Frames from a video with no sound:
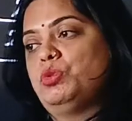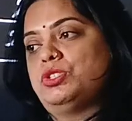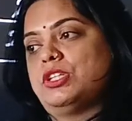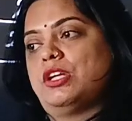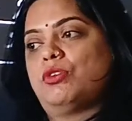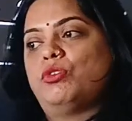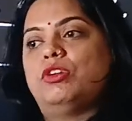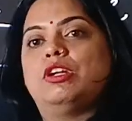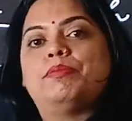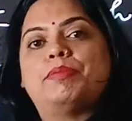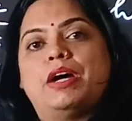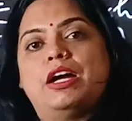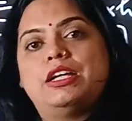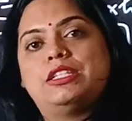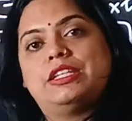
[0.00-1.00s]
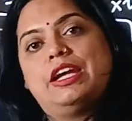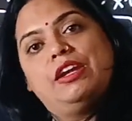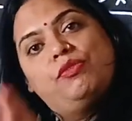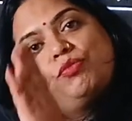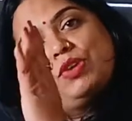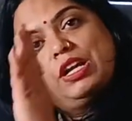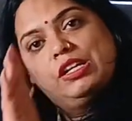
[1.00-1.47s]
circular parts
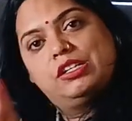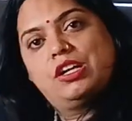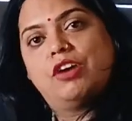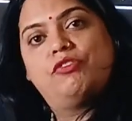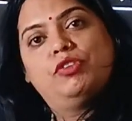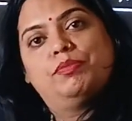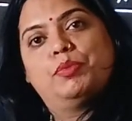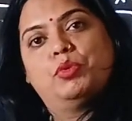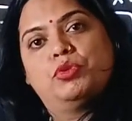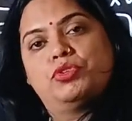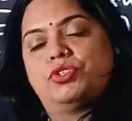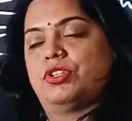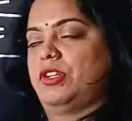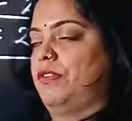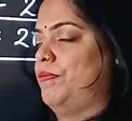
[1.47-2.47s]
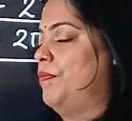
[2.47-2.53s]
and 1 curved portion.